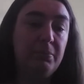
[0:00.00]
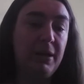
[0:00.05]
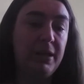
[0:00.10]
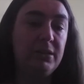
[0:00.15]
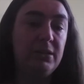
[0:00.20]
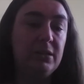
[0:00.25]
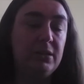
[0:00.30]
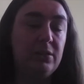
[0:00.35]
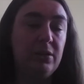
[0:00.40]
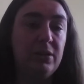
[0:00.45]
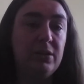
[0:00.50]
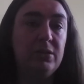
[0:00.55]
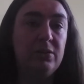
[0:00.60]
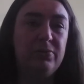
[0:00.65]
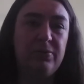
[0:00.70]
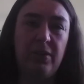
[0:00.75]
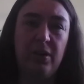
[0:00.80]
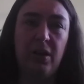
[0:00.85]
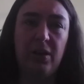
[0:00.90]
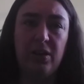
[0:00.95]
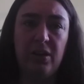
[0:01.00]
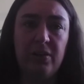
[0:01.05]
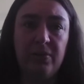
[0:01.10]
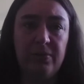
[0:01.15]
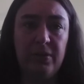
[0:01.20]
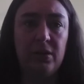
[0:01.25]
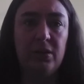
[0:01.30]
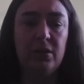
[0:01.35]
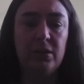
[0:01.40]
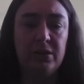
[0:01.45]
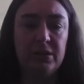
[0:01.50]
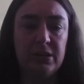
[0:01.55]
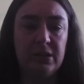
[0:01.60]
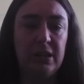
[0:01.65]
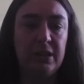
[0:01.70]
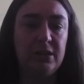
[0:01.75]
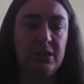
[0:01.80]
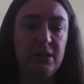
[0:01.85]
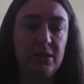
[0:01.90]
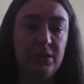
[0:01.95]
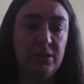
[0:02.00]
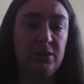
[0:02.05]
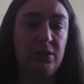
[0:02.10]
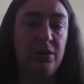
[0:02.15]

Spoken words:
pesticides for other fungal diseases.